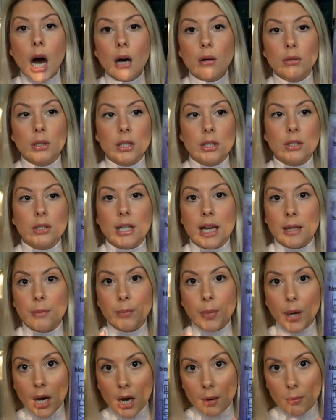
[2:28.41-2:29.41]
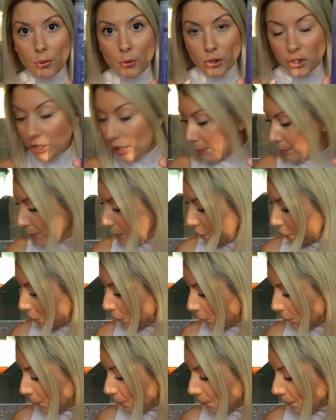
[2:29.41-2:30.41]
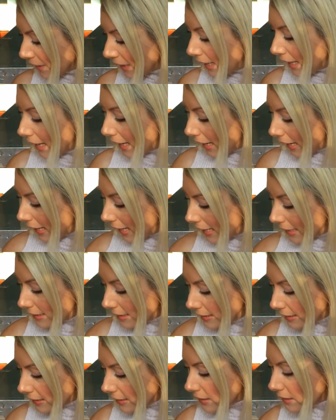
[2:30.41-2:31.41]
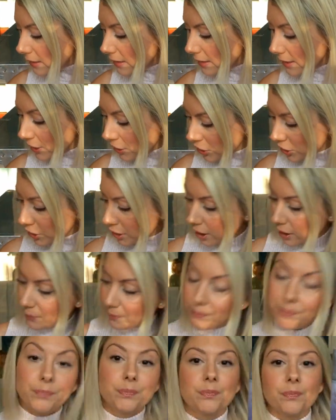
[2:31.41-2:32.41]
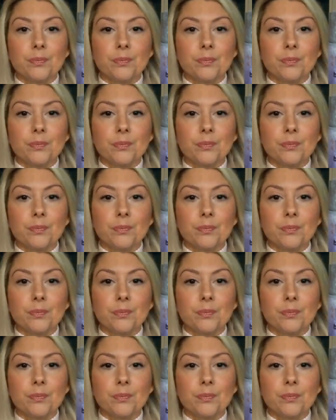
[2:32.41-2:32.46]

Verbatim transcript: I will use a purple shampoo and conditioner.